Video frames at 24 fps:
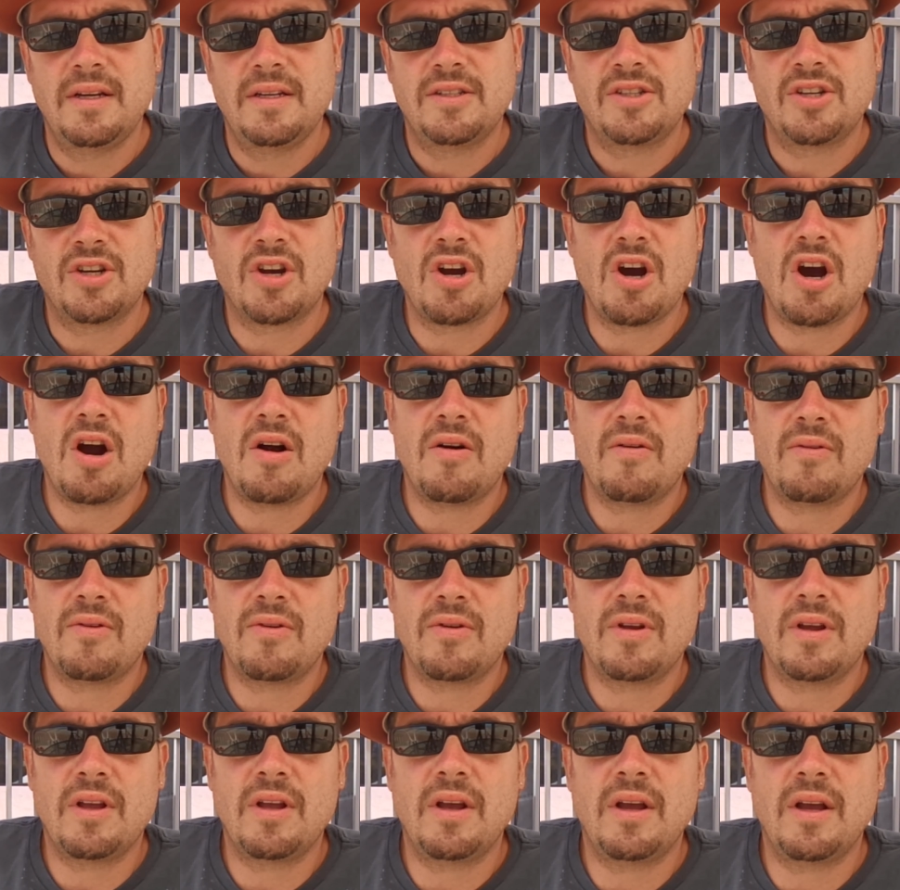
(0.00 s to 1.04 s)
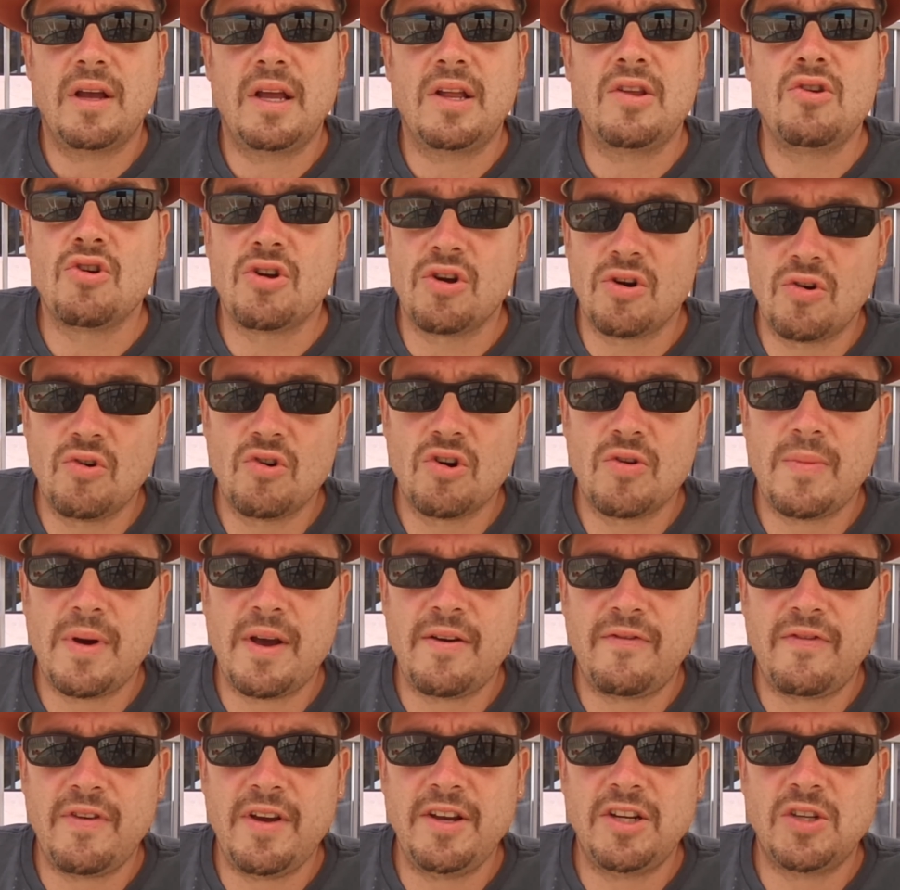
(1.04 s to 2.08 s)
Cigar, and you can go to
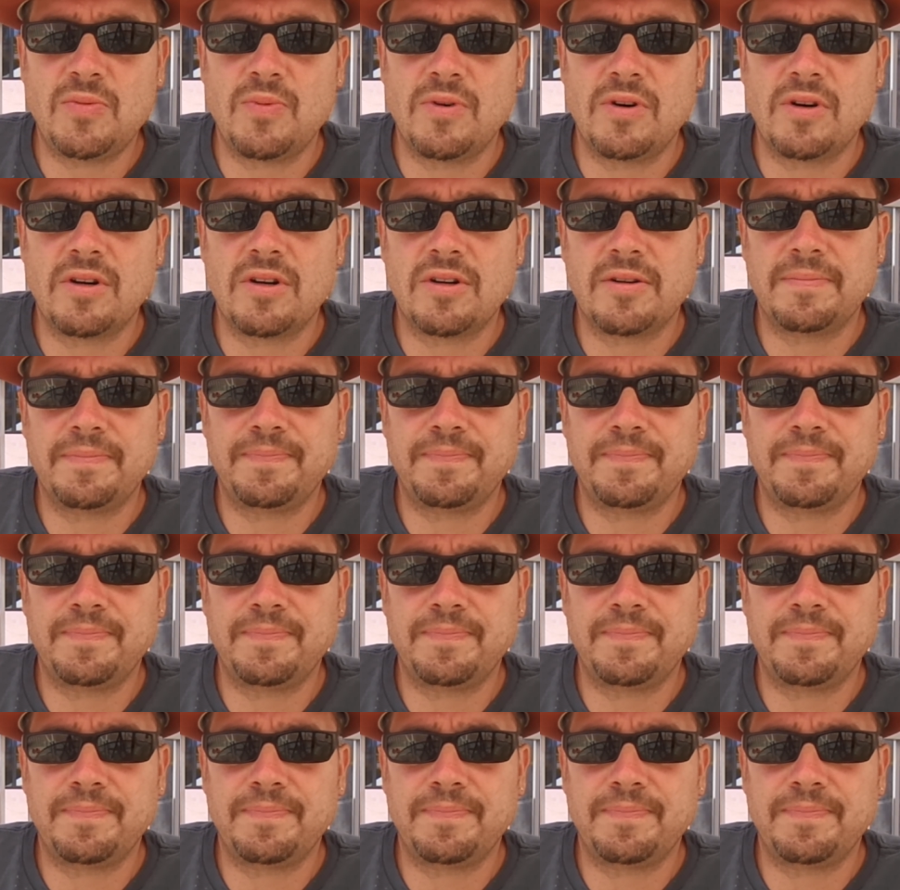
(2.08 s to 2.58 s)
my Facebook,